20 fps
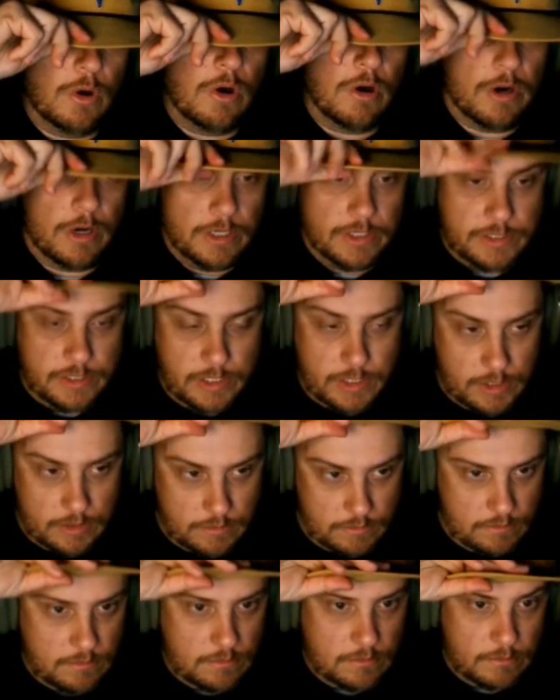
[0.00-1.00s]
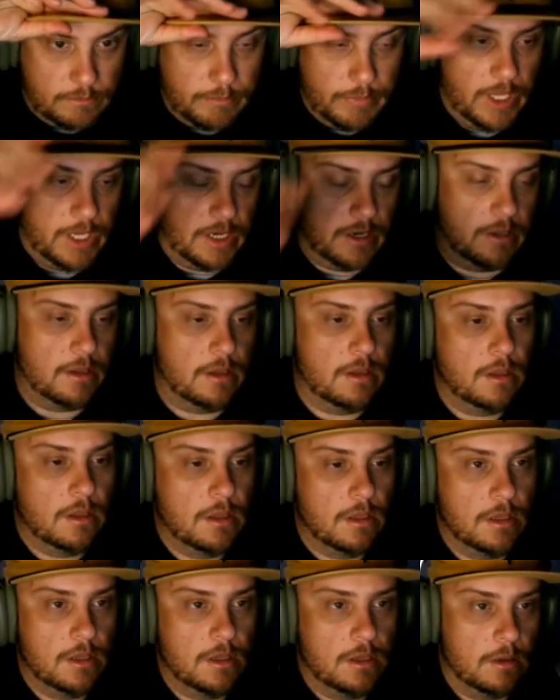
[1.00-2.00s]
hard, it's gonna bend.
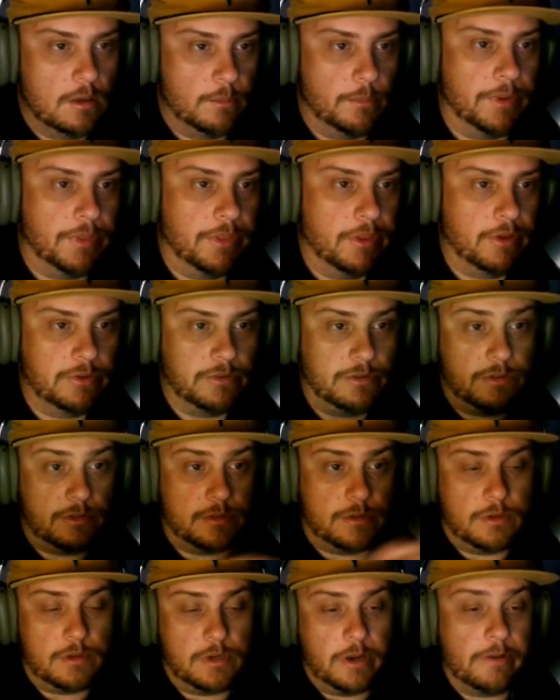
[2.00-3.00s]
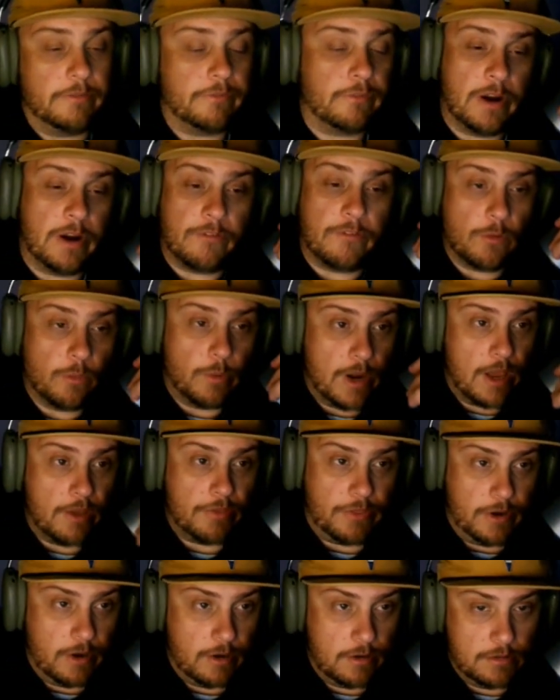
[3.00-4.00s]
But those yeah, for everyone
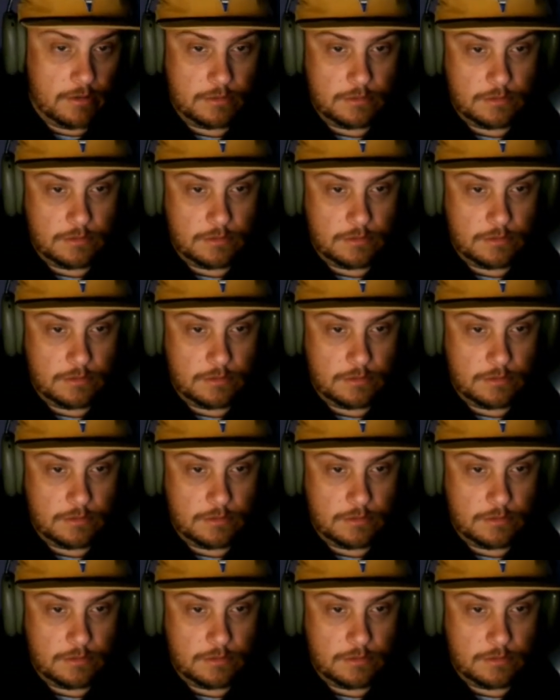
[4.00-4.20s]
out there,